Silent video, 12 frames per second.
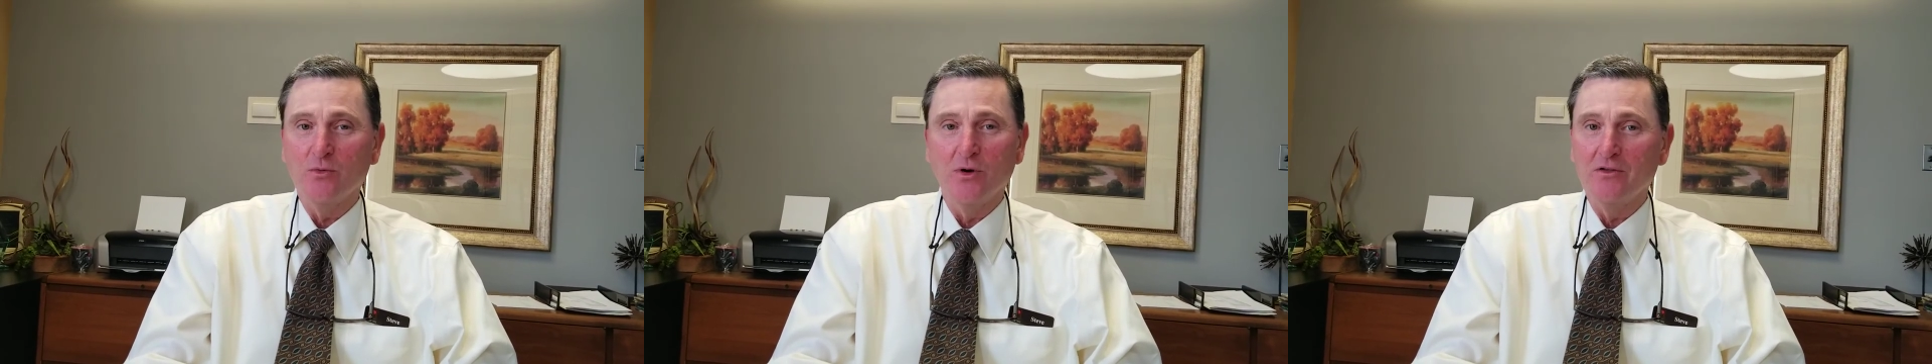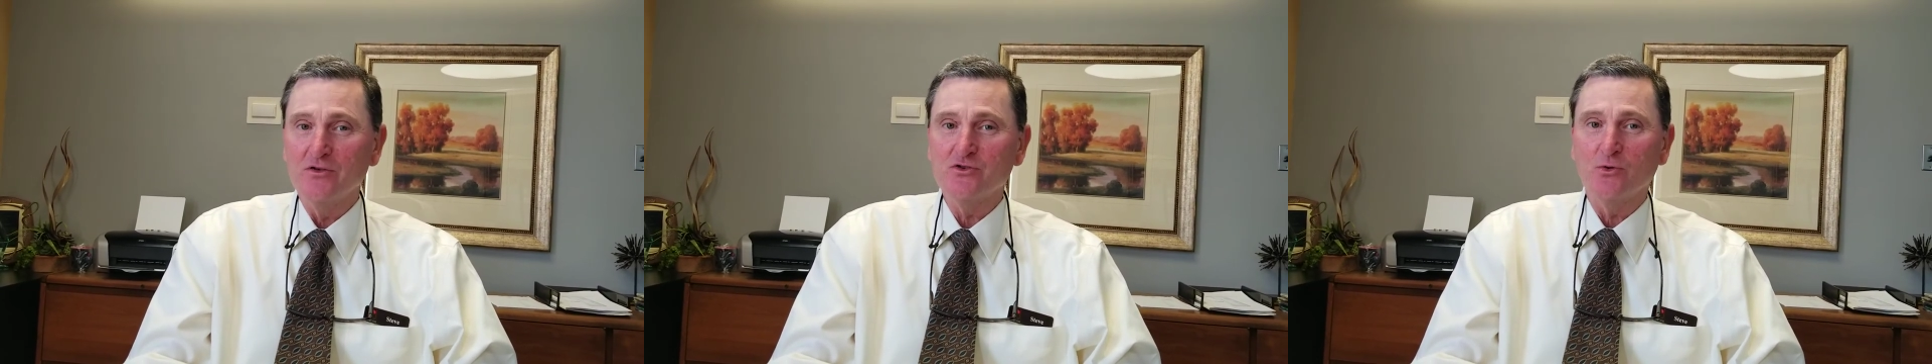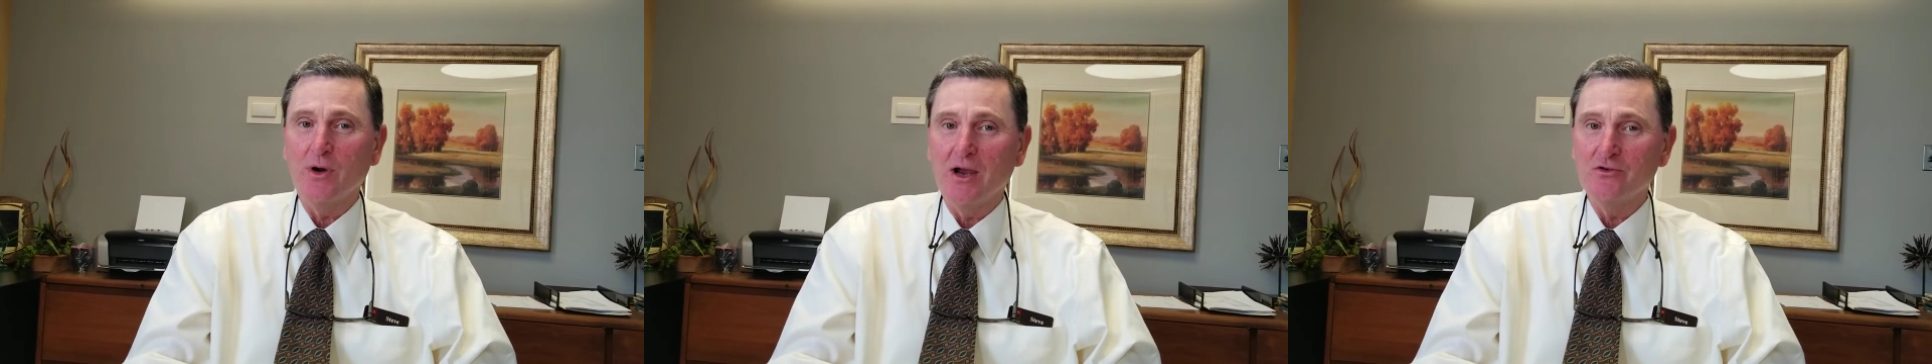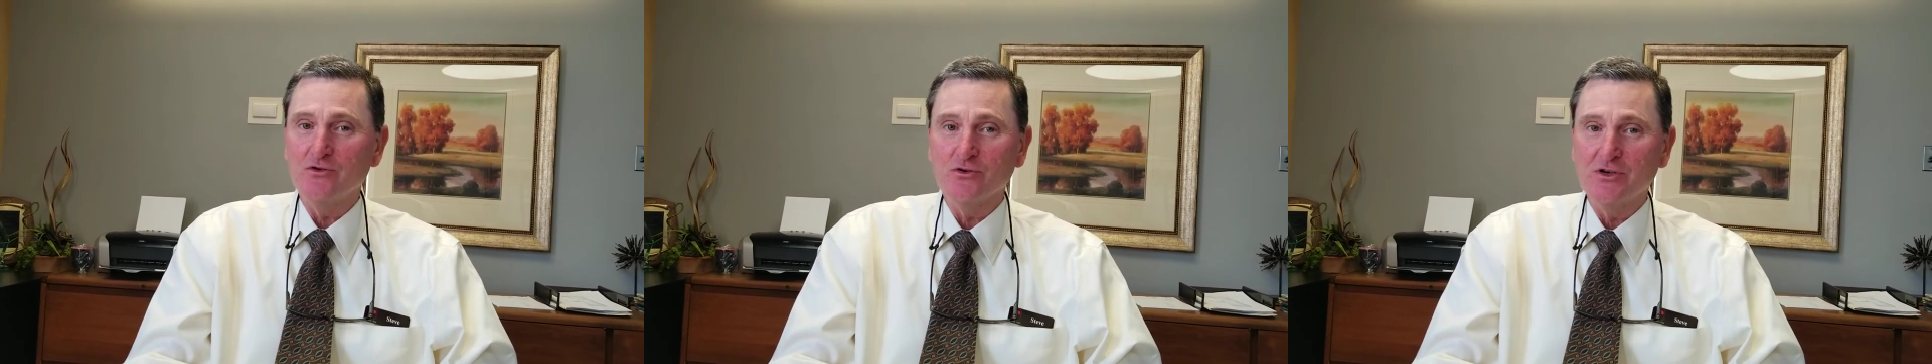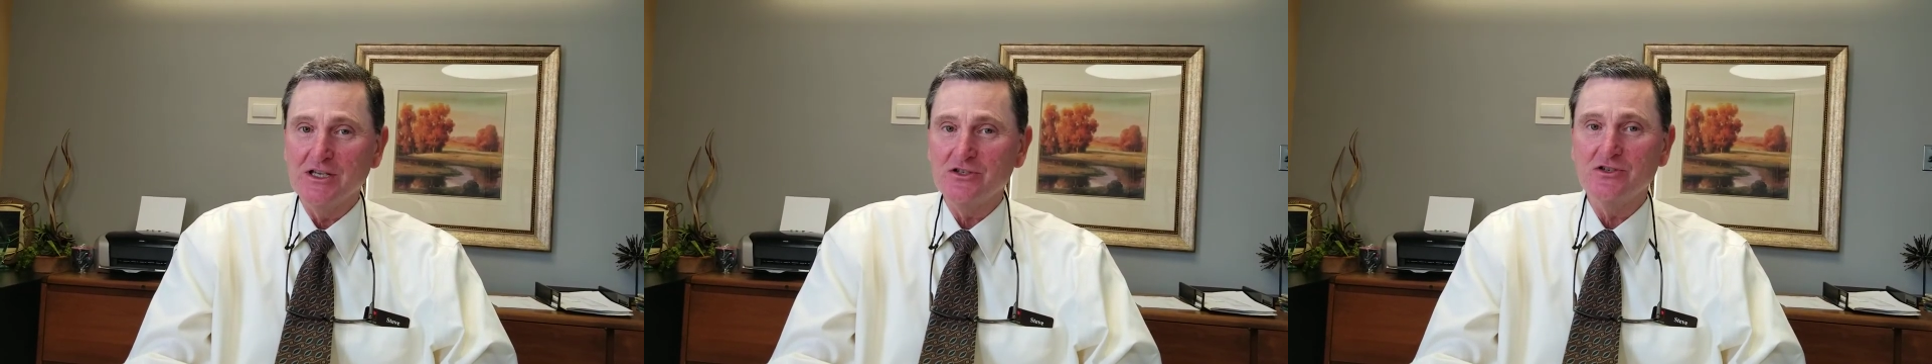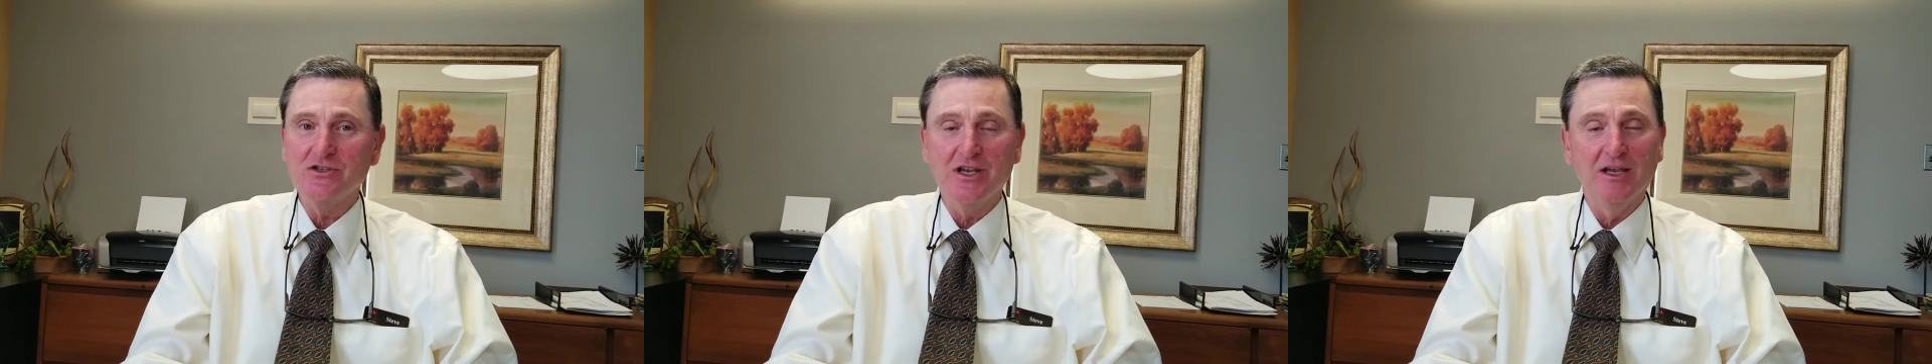whether it's around your
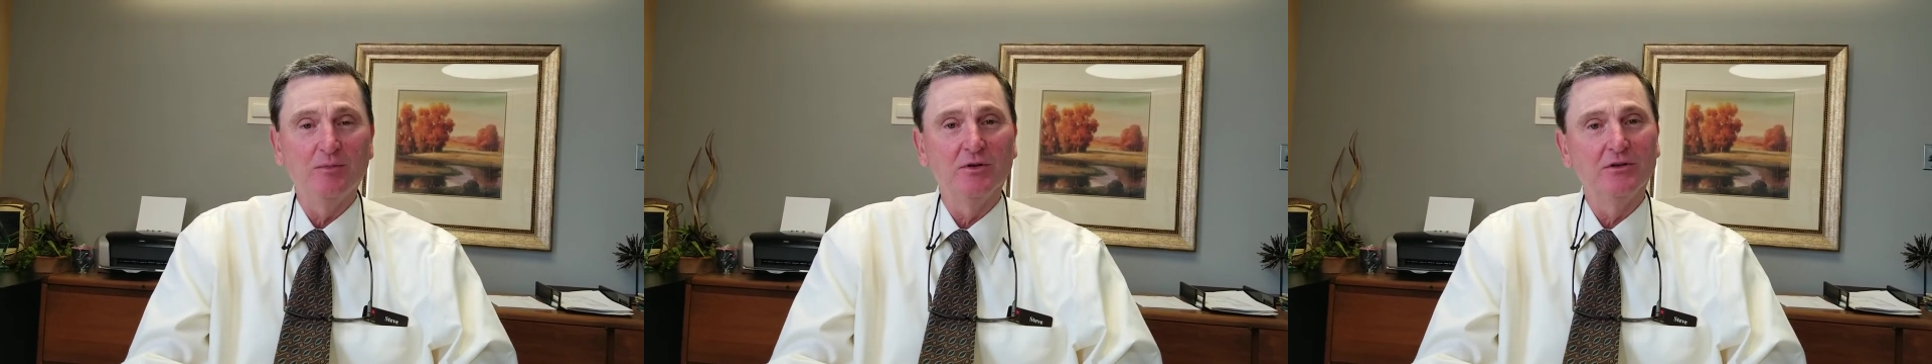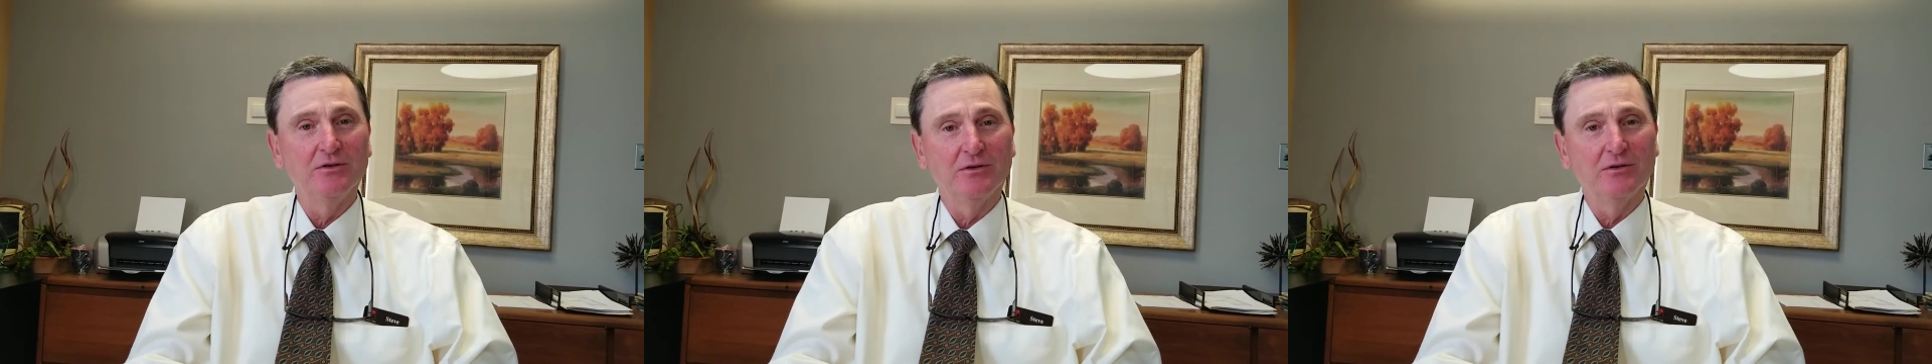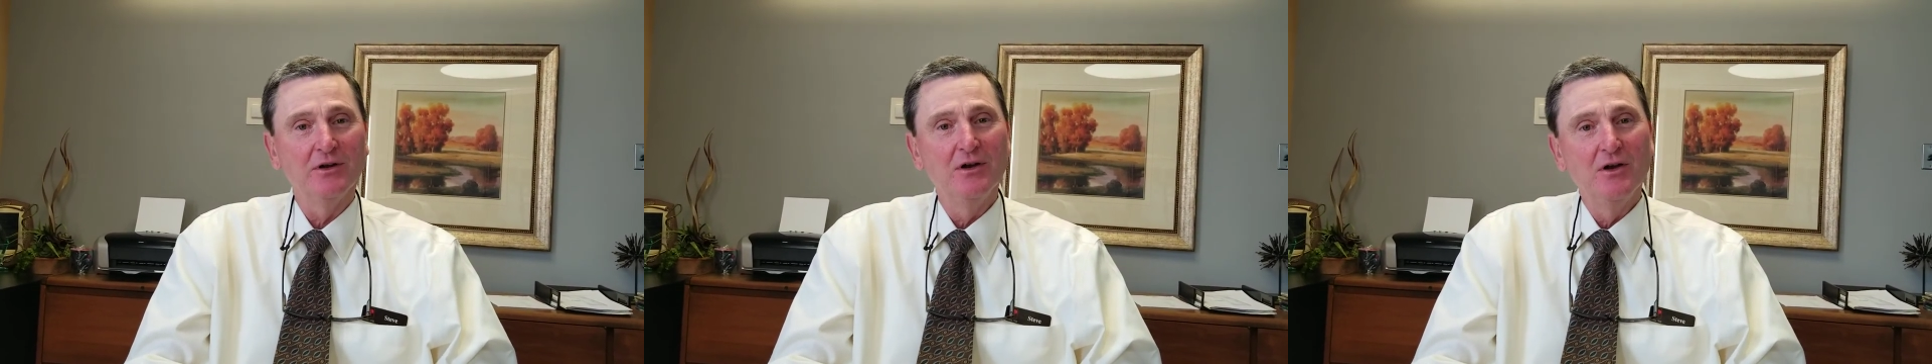kitchen table or,